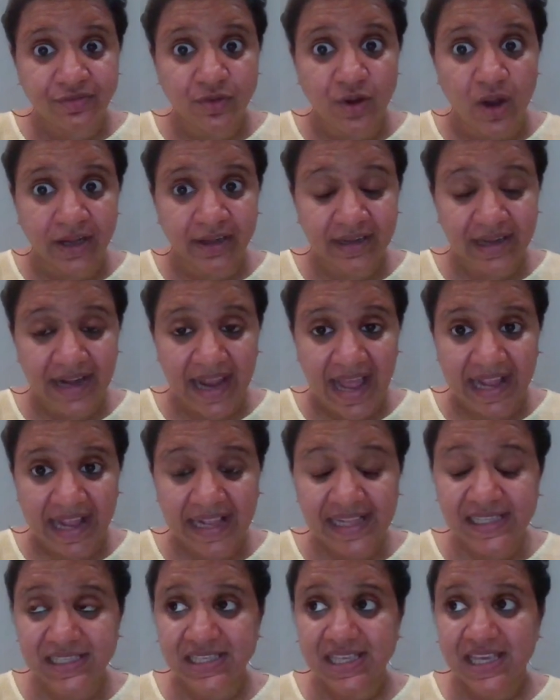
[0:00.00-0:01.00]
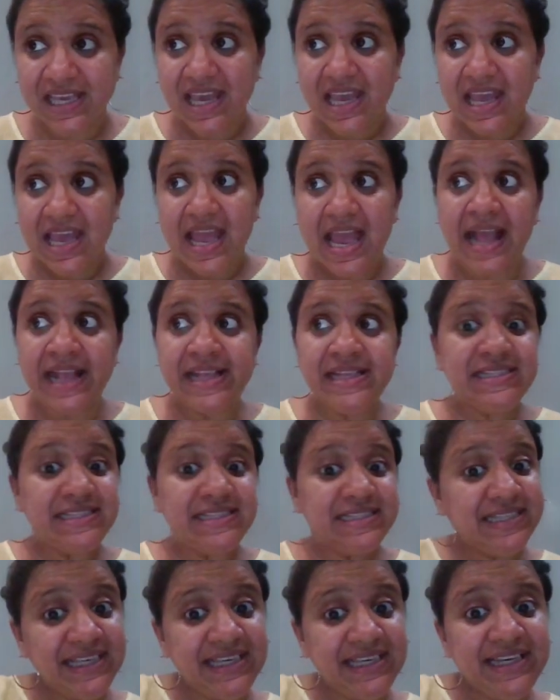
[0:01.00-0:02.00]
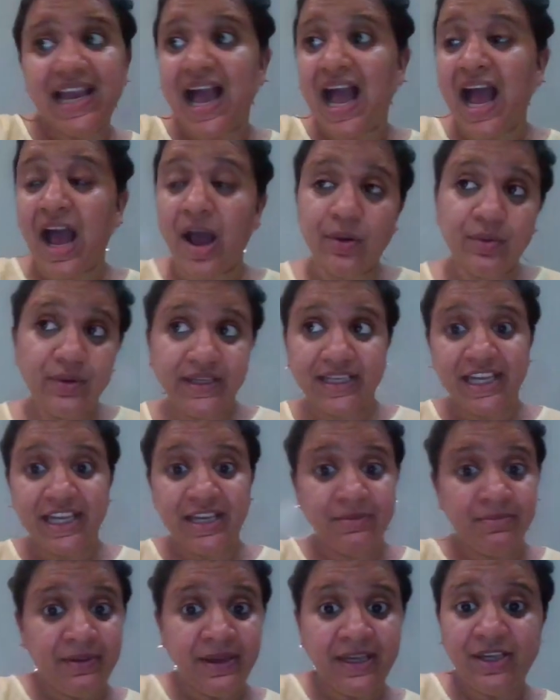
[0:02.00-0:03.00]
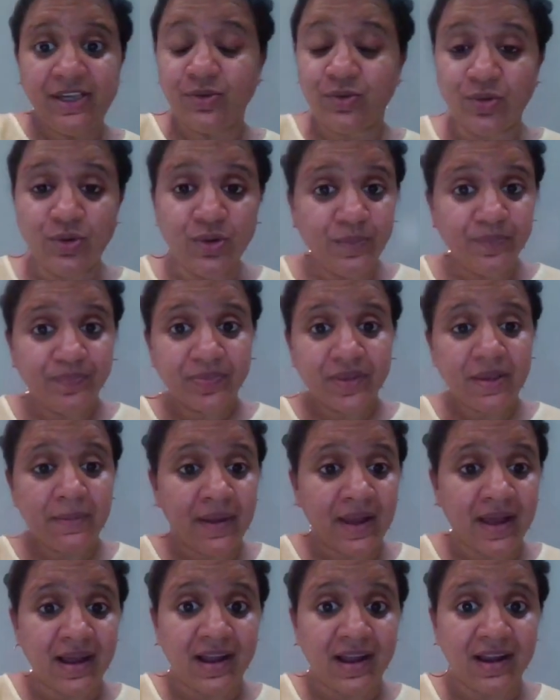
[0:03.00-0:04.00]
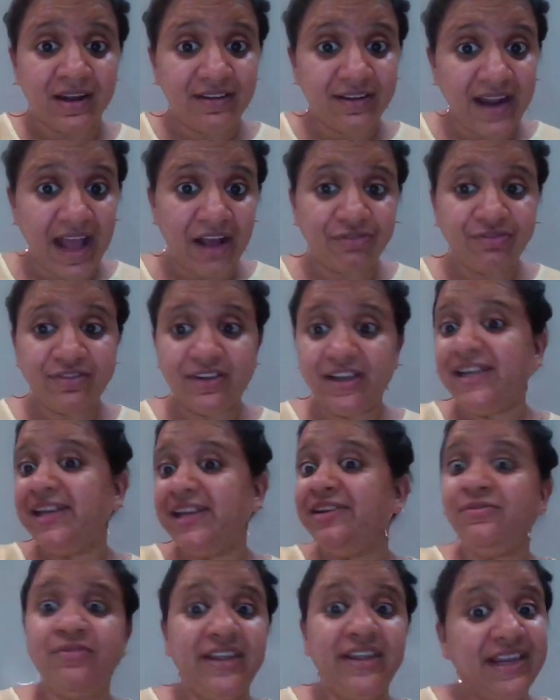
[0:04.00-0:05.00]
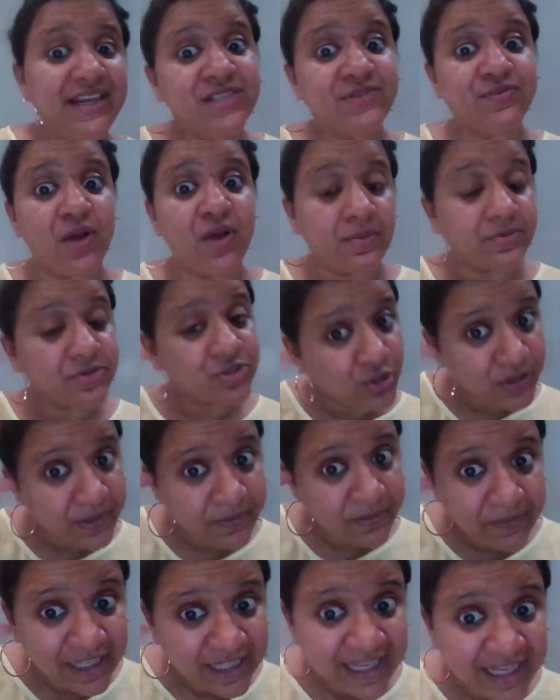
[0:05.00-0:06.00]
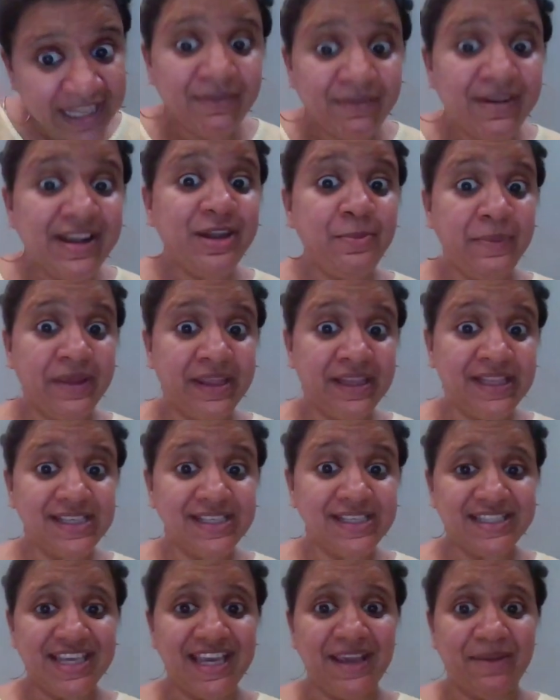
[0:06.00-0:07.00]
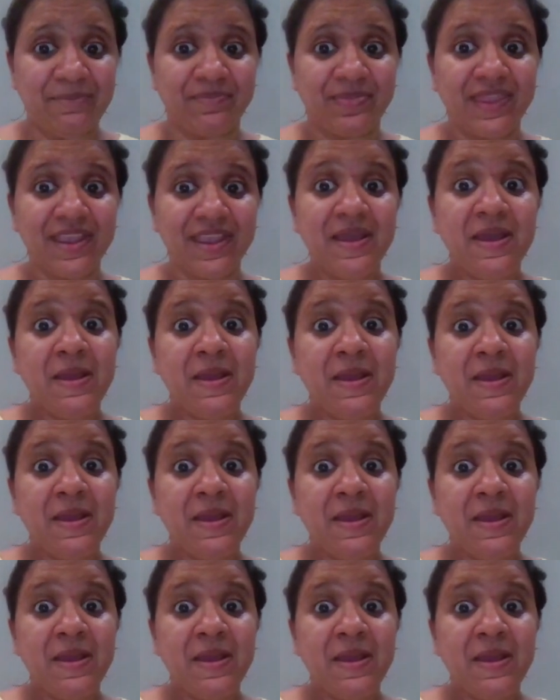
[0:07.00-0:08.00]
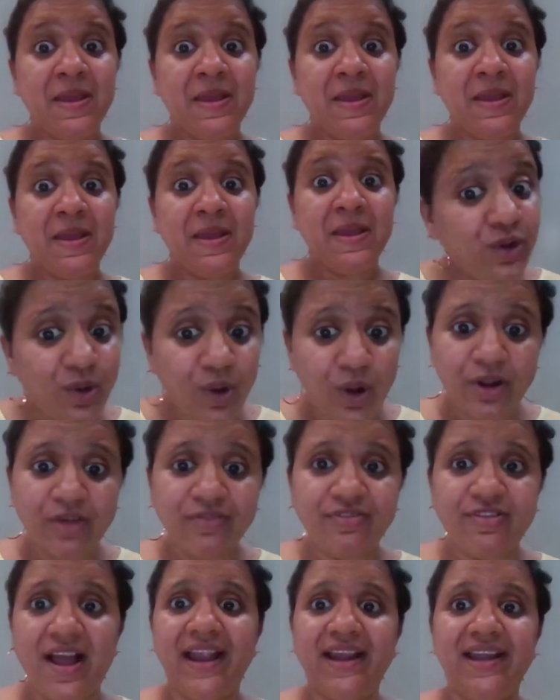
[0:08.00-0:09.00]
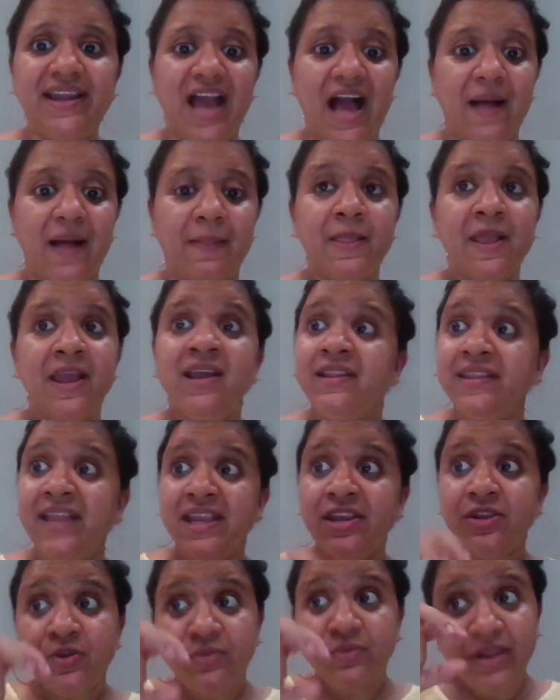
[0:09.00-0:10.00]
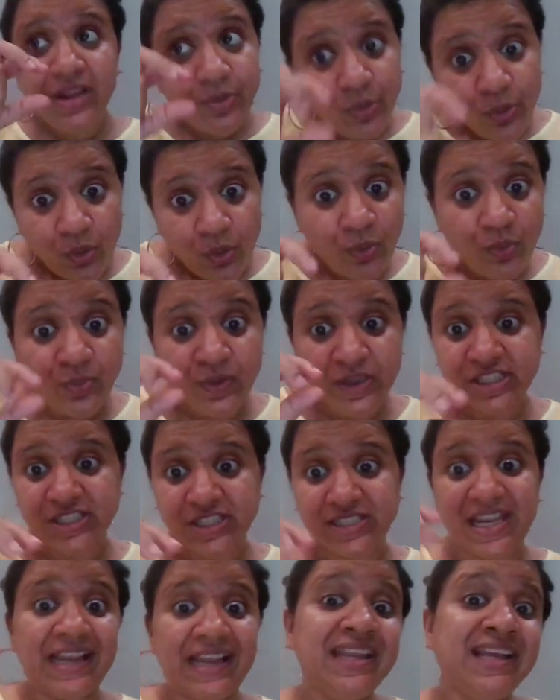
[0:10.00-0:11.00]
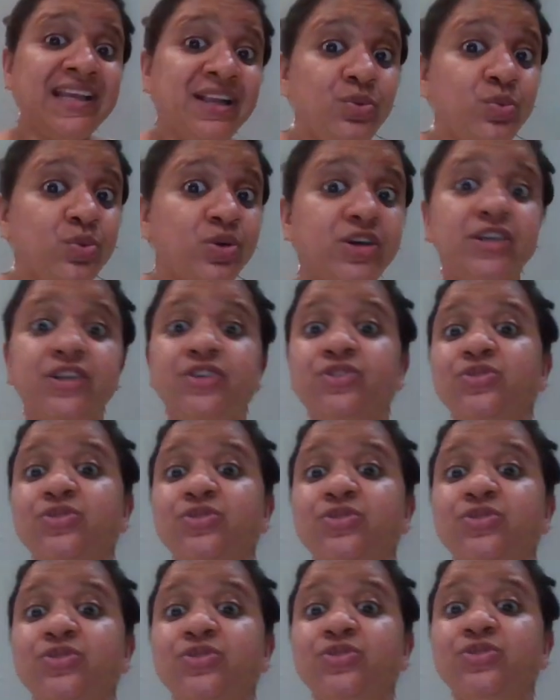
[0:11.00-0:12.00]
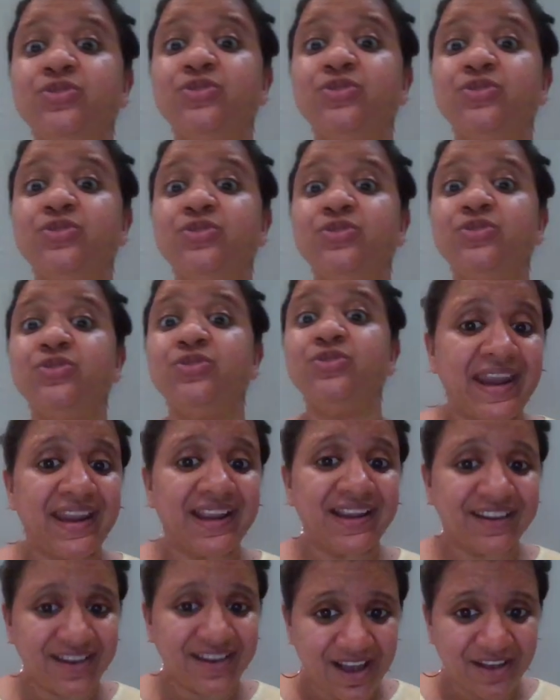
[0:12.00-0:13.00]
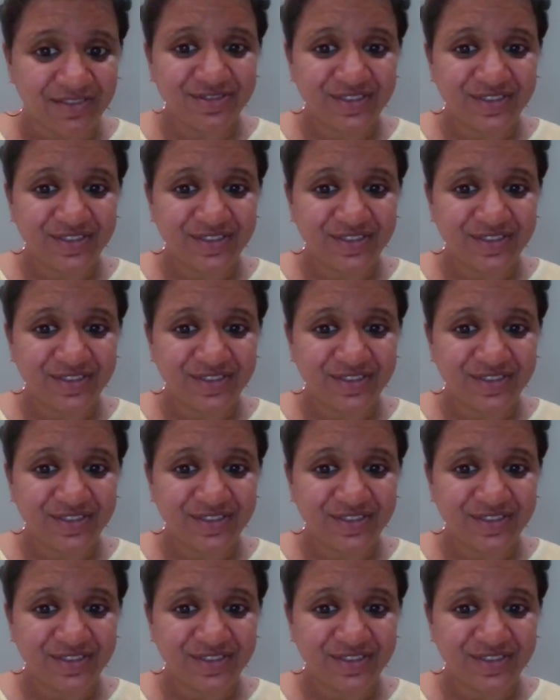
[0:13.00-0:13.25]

contracts, and see how it can be, drafted in various forms. So the meaning will remain the same, but it will give you a lot of idea. Then you will know which technical word to use in which paragraph,